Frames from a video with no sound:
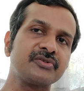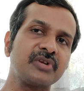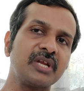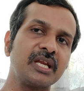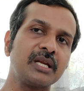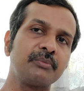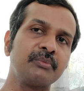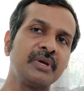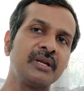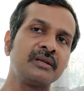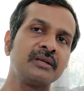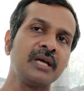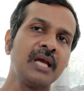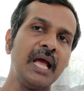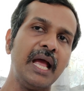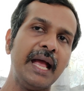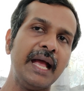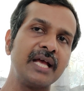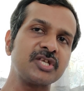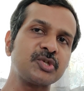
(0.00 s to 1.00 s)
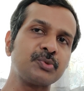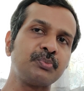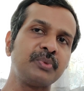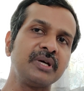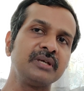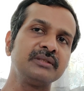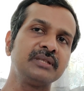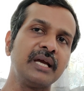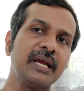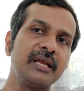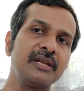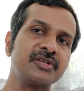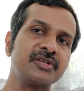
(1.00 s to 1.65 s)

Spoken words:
treatment as per the